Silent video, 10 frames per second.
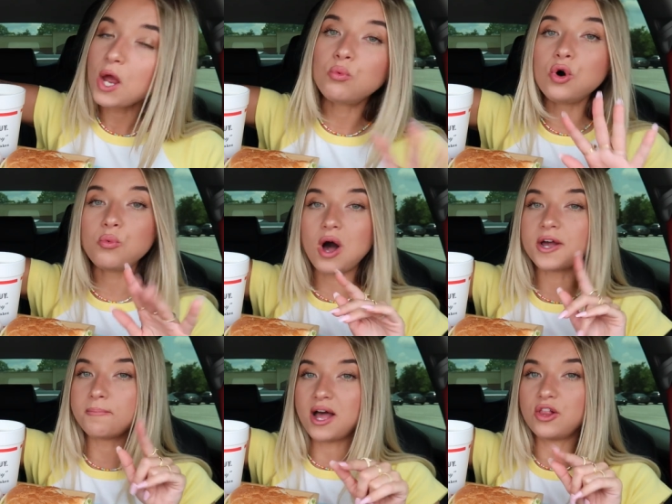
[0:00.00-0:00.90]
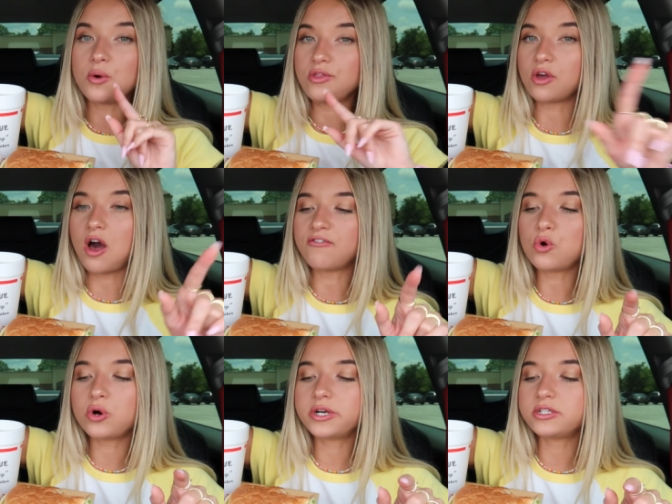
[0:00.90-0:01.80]
we'll walk mellow on the golf
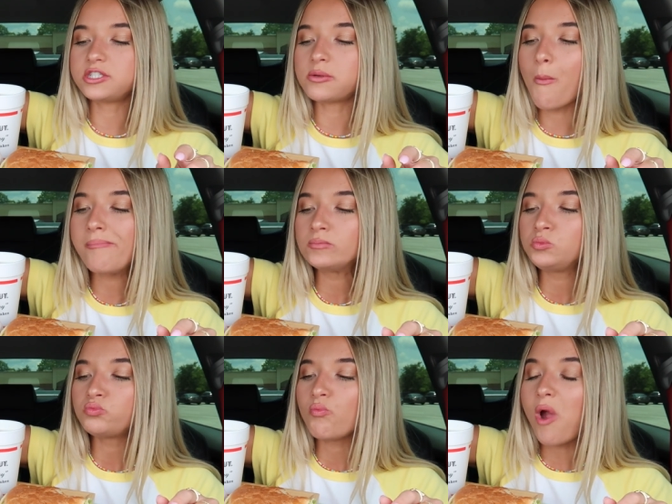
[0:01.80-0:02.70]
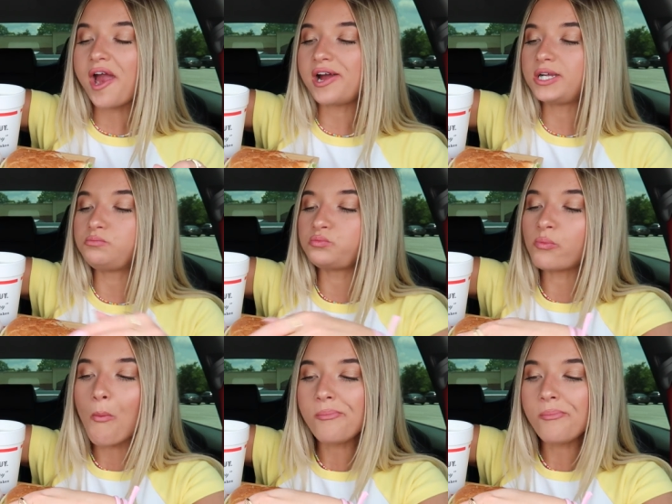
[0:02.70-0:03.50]
course, and